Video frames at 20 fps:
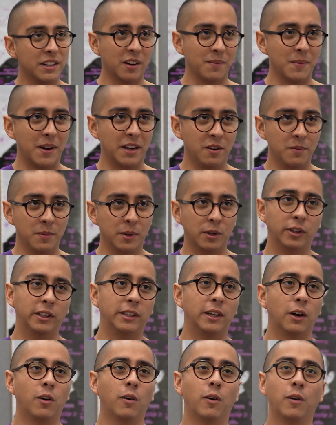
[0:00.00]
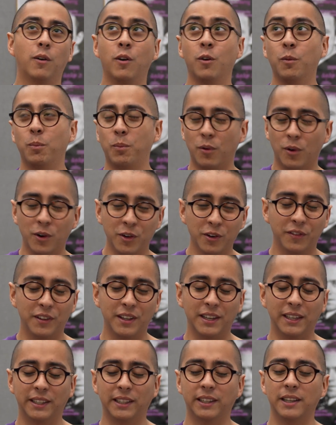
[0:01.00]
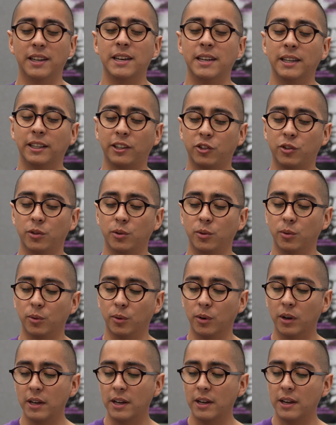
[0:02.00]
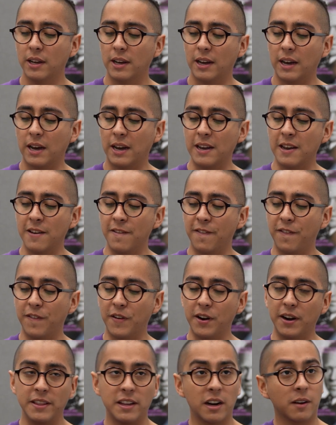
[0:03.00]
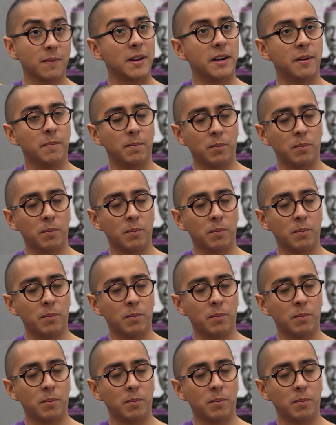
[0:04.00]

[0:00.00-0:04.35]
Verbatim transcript: dark matter because the whole, whole point of this is to infer dark matter